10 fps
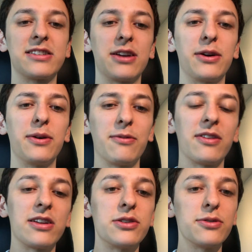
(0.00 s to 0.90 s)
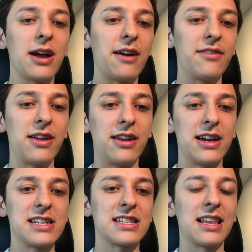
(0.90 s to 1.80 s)
So while they do have a
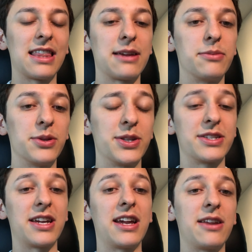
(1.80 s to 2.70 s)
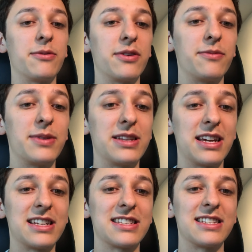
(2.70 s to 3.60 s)
nice label design, it would have been
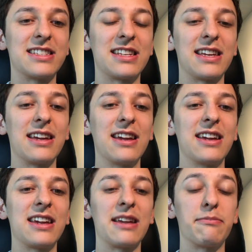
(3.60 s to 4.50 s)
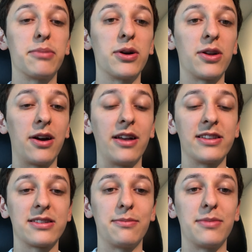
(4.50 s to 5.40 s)
nice to see it put on
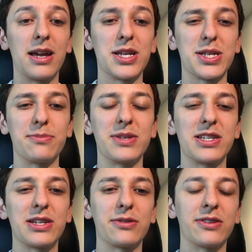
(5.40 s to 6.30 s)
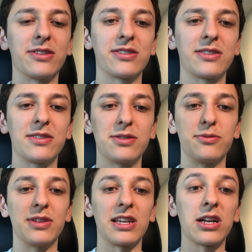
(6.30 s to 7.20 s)
some nicer materials to
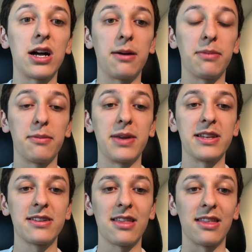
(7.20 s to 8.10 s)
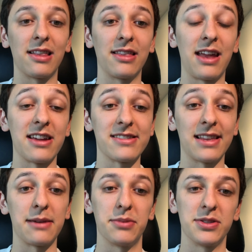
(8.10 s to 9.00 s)
really complement the nice label